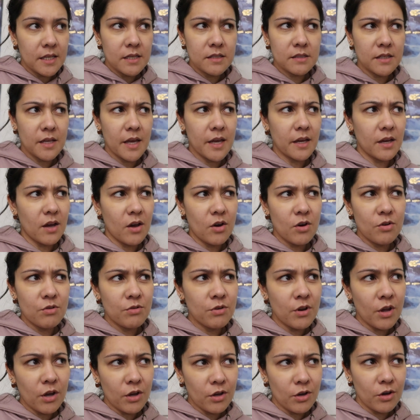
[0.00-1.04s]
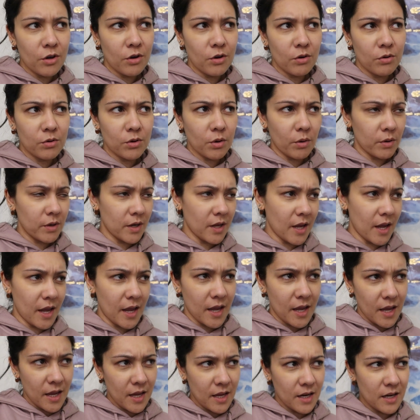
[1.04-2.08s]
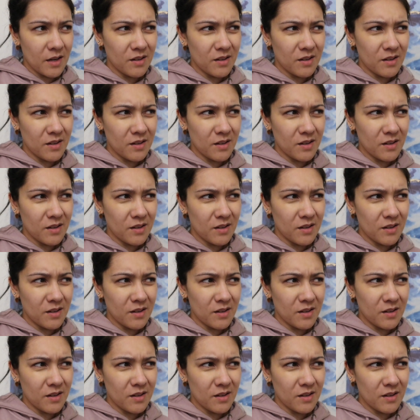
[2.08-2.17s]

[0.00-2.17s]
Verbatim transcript: He's like, oh no, you already ate?